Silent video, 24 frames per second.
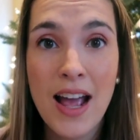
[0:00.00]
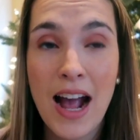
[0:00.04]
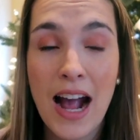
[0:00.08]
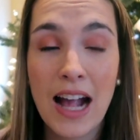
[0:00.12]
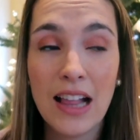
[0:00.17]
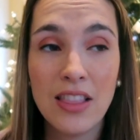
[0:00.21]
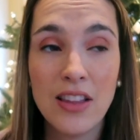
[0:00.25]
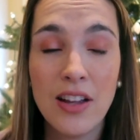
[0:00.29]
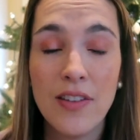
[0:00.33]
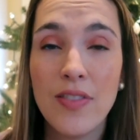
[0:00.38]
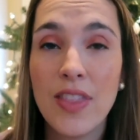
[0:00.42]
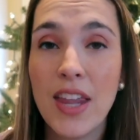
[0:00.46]

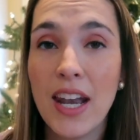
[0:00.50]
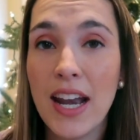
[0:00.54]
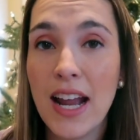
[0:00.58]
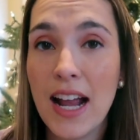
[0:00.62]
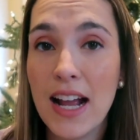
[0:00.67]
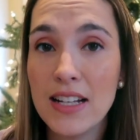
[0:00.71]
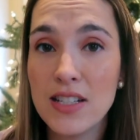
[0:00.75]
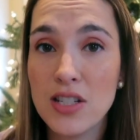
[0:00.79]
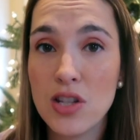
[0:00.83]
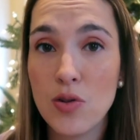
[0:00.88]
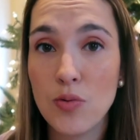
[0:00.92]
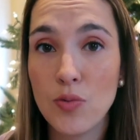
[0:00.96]
I love that it
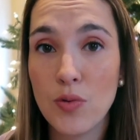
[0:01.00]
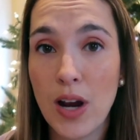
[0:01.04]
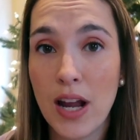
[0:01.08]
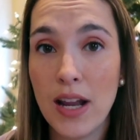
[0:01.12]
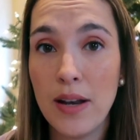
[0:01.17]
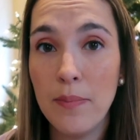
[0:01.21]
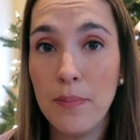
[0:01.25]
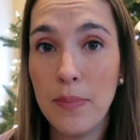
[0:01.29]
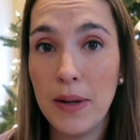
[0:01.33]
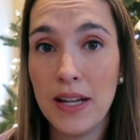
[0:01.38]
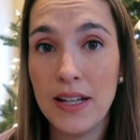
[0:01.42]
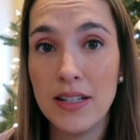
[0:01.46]
has the
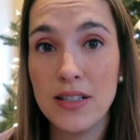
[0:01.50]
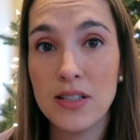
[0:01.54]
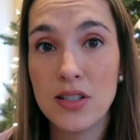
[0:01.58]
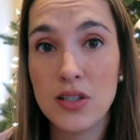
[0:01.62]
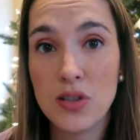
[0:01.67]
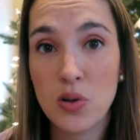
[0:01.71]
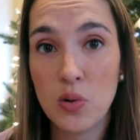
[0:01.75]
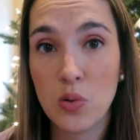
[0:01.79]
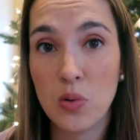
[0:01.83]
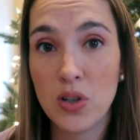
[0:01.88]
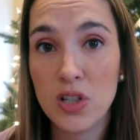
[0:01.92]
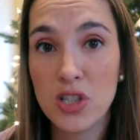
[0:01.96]
red bin
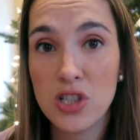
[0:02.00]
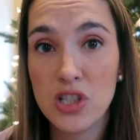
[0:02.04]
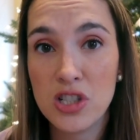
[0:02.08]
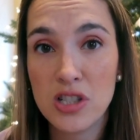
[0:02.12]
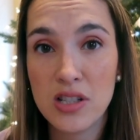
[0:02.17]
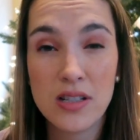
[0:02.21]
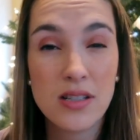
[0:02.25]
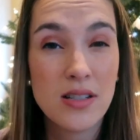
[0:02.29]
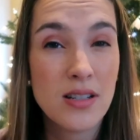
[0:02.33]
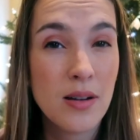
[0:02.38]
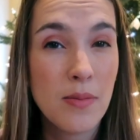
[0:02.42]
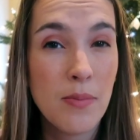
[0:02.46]
storage
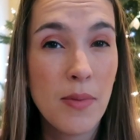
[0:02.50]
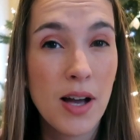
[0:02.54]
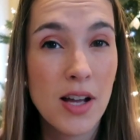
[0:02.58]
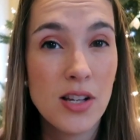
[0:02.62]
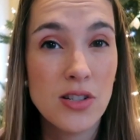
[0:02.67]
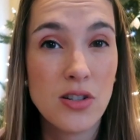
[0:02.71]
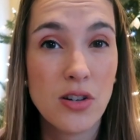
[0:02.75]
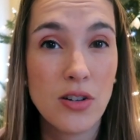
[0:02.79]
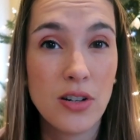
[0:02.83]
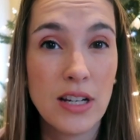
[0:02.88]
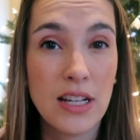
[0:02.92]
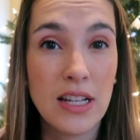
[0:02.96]
system
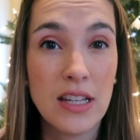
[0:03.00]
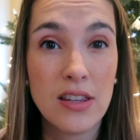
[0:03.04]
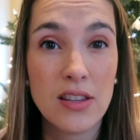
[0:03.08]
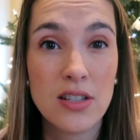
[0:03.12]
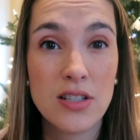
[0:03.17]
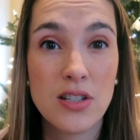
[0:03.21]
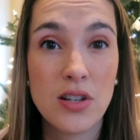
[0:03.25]
underneath